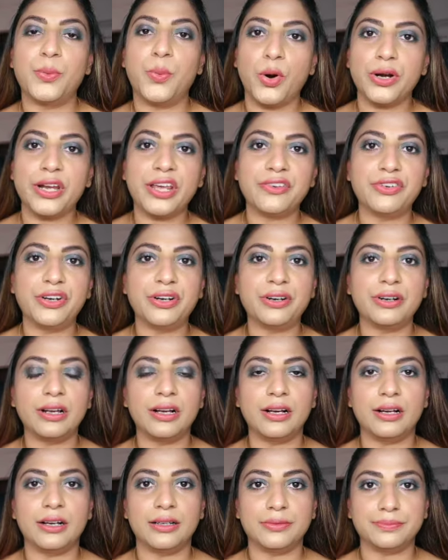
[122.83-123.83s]

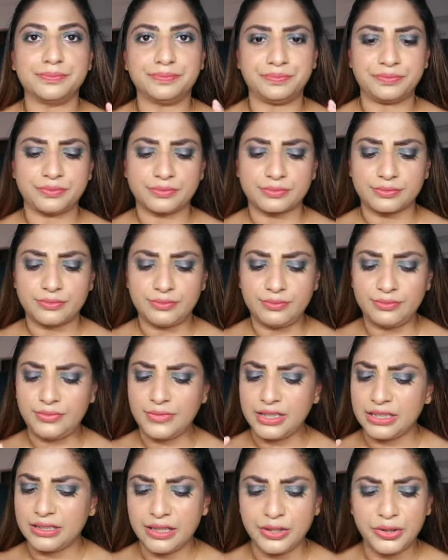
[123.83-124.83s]
whatever
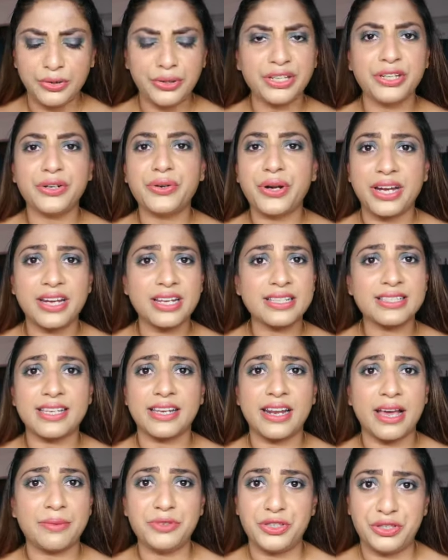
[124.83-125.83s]
ingredients
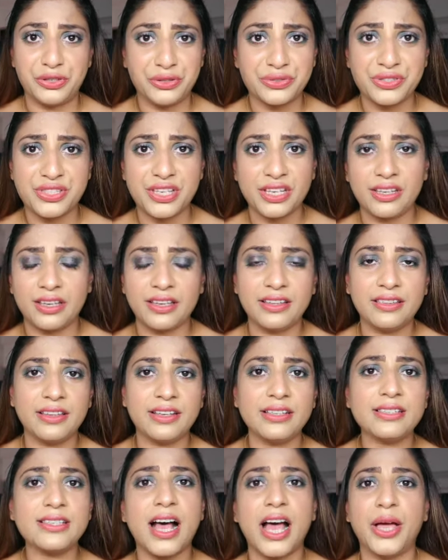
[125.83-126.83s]
that I'm using in
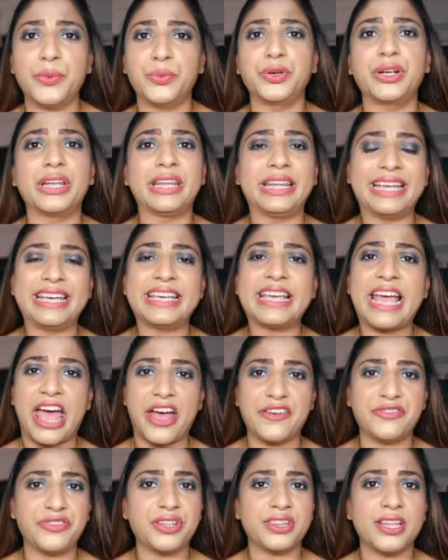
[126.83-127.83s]
this, I would link
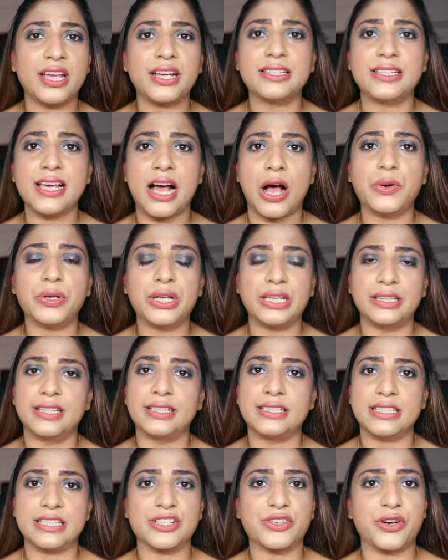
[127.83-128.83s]
everything down in
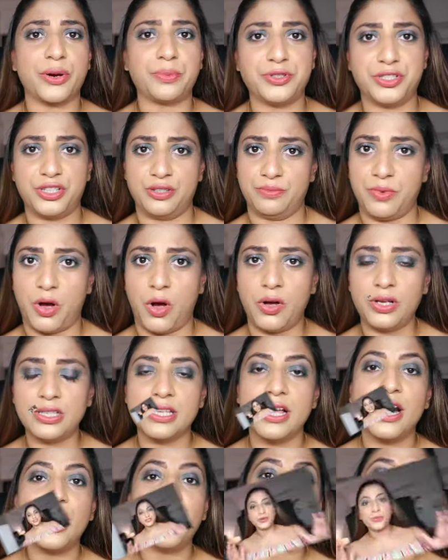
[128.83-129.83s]
the description box.
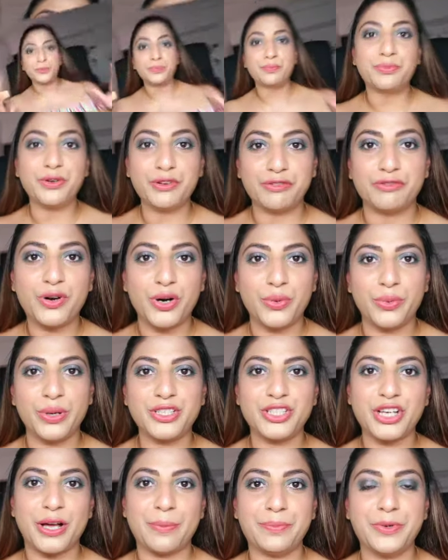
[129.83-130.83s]
Right, so before we
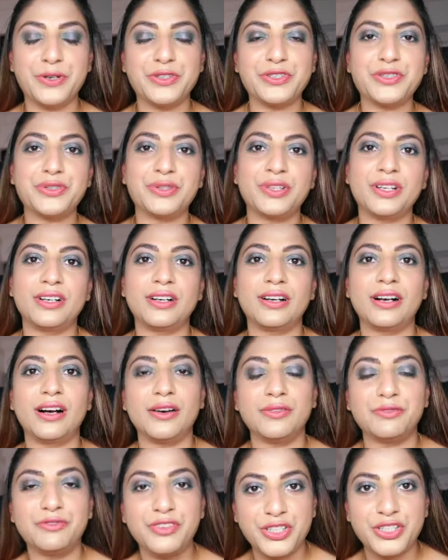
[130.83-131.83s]
jump into the
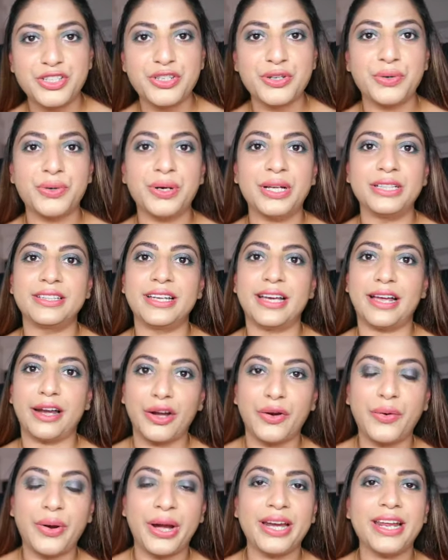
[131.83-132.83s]
video and the
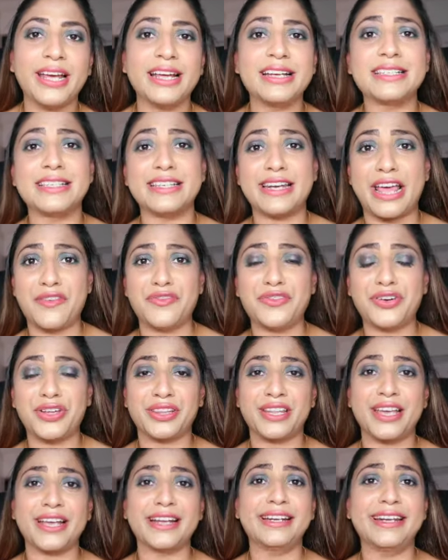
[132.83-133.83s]
ingredients and
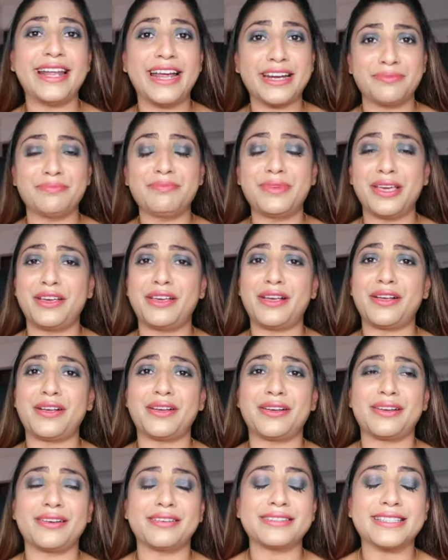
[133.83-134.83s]
everything, let me
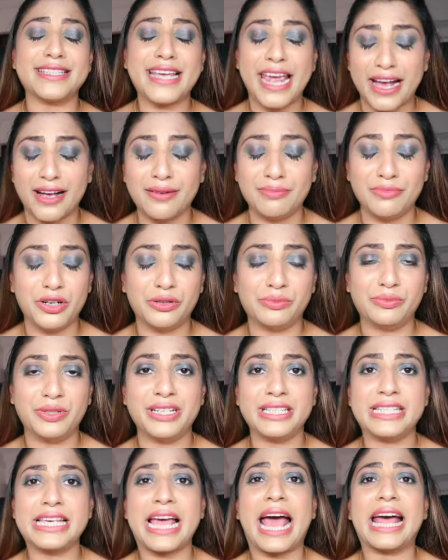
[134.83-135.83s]
take a
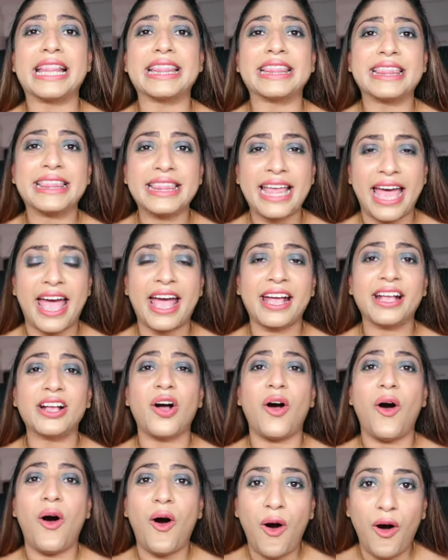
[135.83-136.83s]
moment and thank
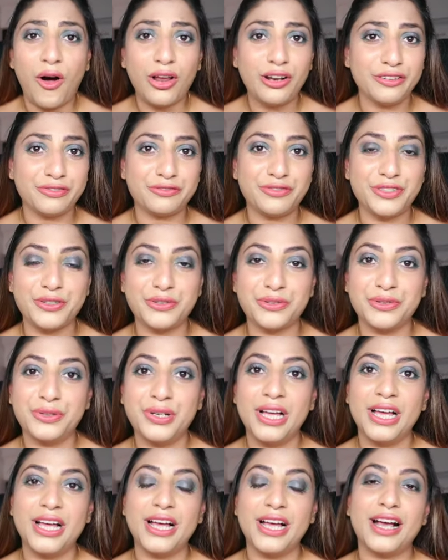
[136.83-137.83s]
all of you
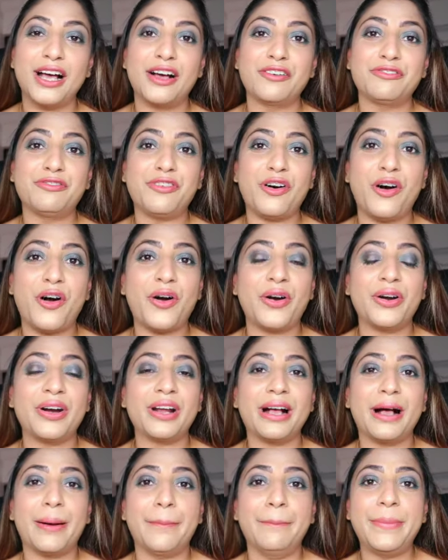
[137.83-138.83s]

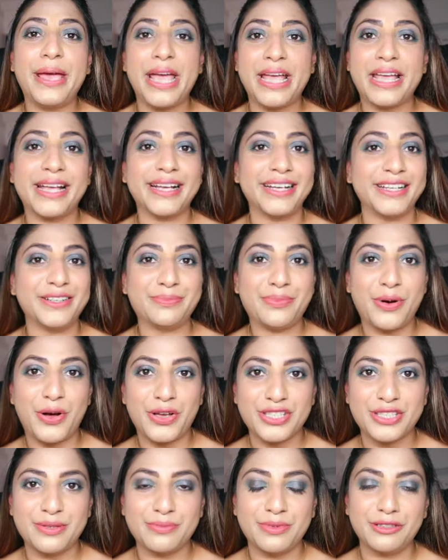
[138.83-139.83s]
for making it
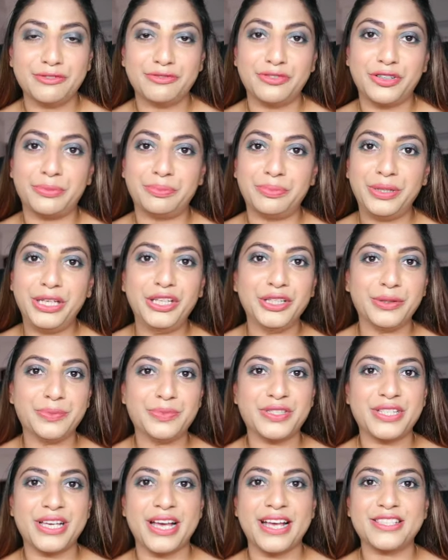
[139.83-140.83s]
possible for Be
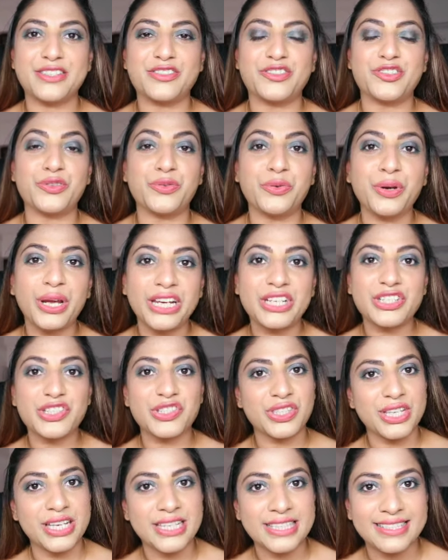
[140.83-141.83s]
Obsessed to reach
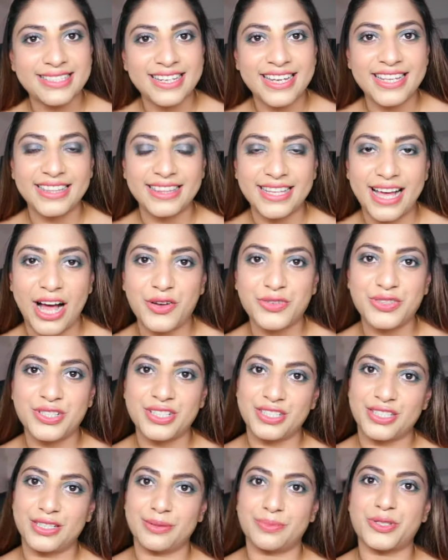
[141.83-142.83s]

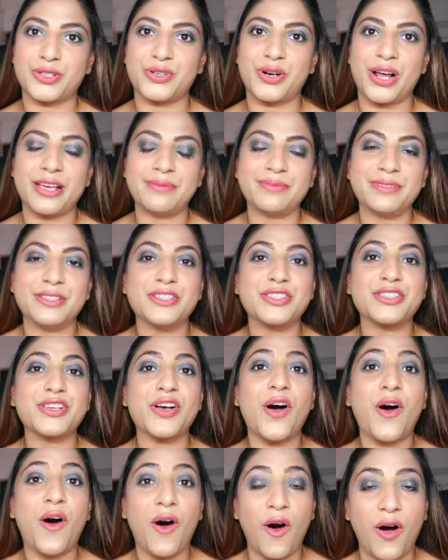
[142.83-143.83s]
16,000 subscribers
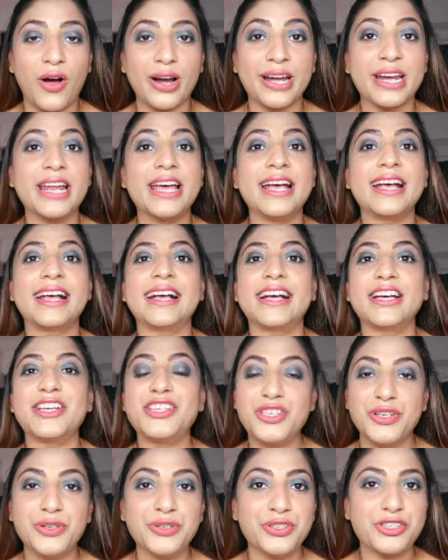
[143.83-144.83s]
on
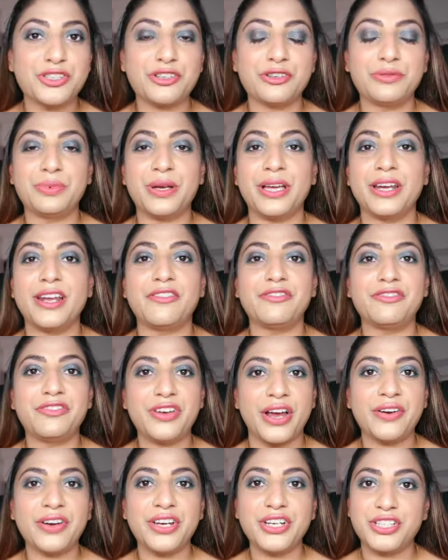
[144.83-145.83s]
YouTube in a
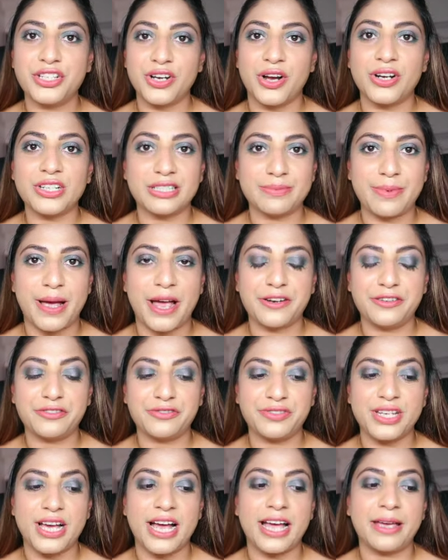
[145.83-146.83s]
very short span
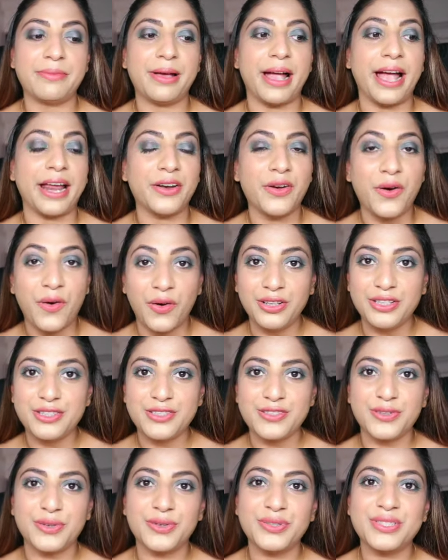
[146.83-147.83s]
of time, and
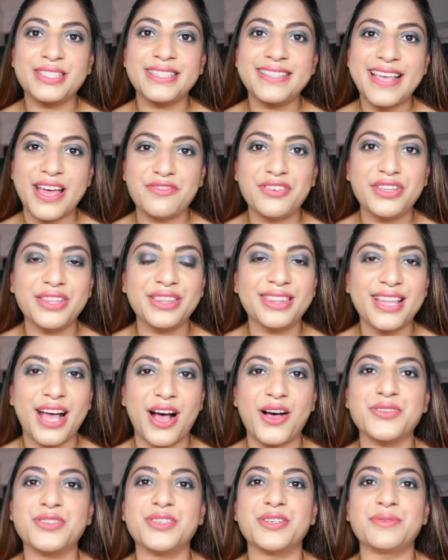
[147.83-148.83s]
also
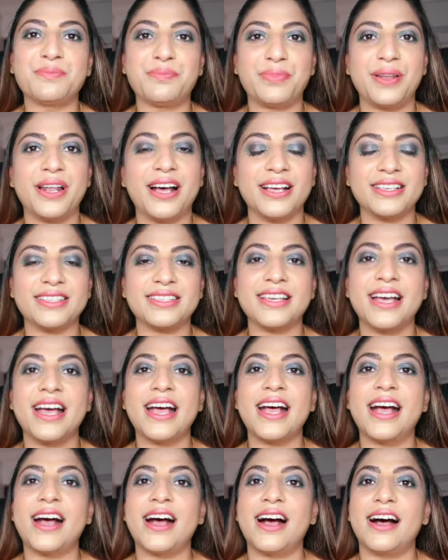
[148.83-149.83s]
7,000 plus
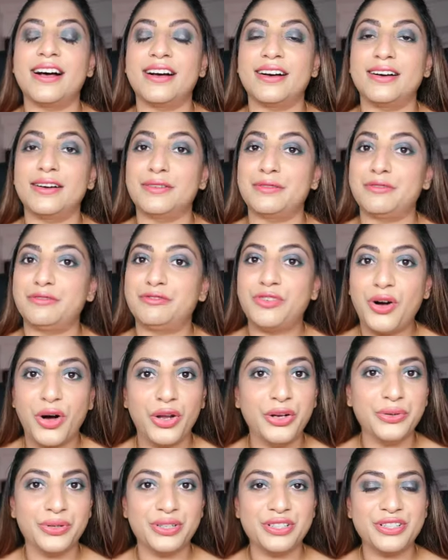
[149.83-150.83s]

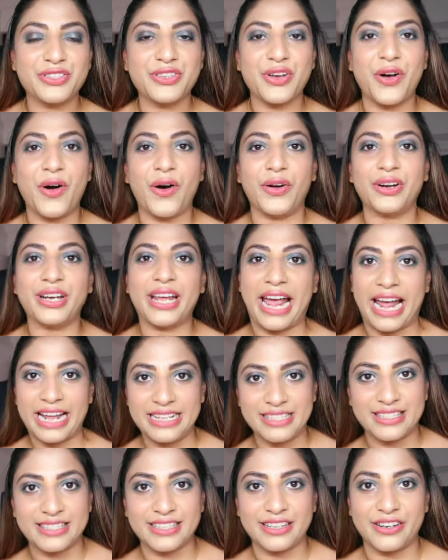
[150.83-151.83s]
followers on
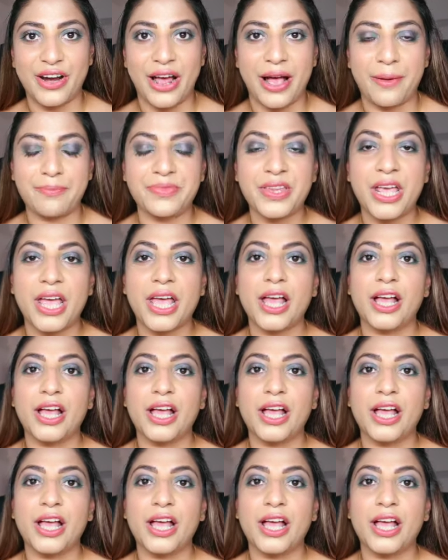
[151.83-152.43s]
Instagram.